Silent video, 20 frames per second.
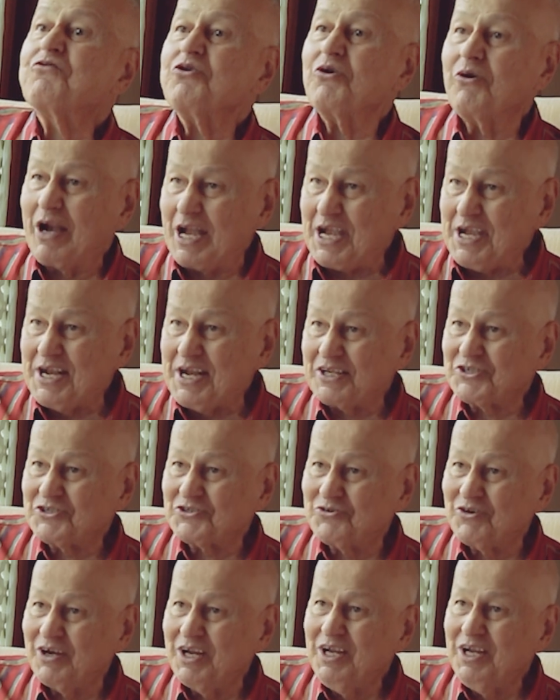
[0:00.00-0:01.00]
your
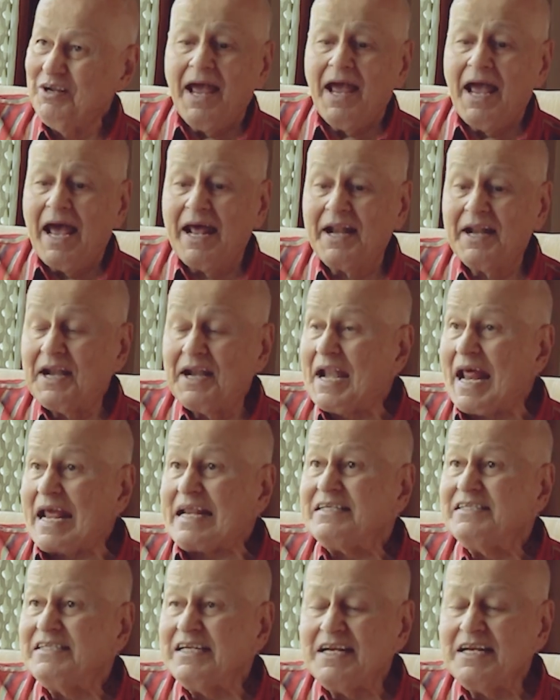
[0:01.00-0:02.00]
industry. And in
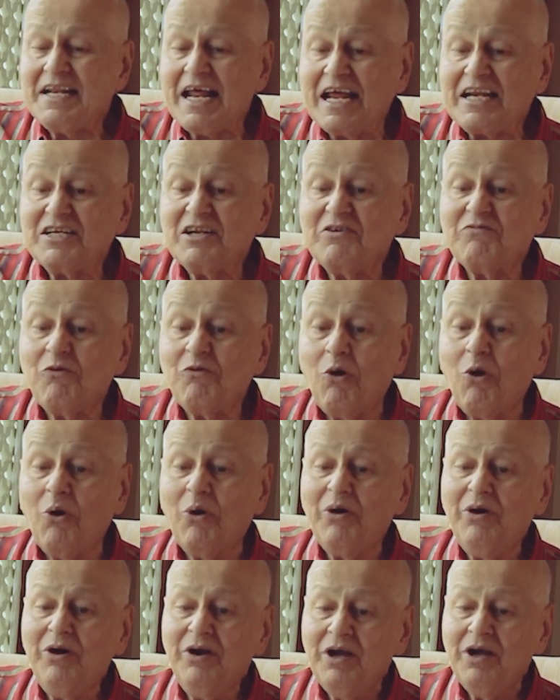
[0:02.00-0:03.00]

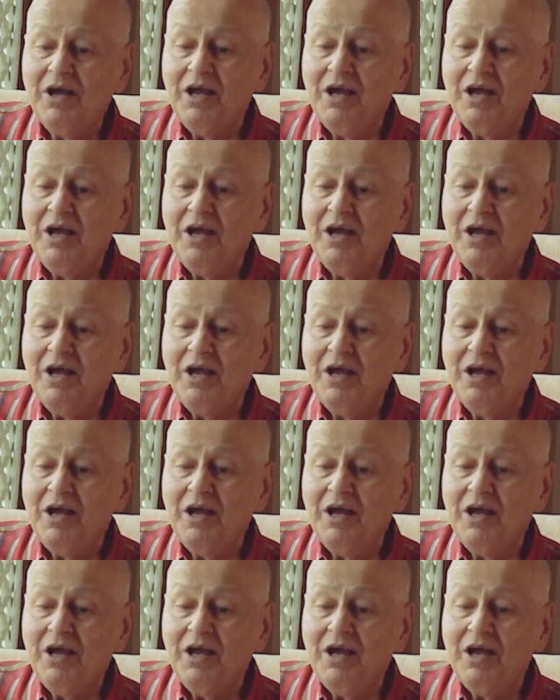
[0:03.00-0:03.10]
1994,